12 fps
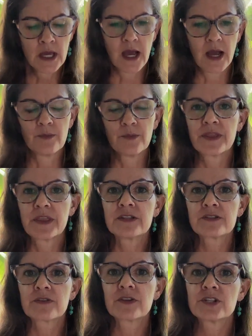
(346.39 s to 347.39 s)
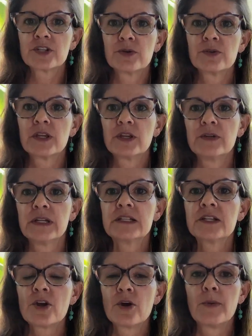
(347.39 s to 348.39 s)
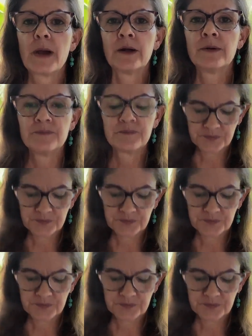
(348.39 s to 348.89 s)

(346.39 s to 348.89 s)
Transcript: But these are the two that you need to know about.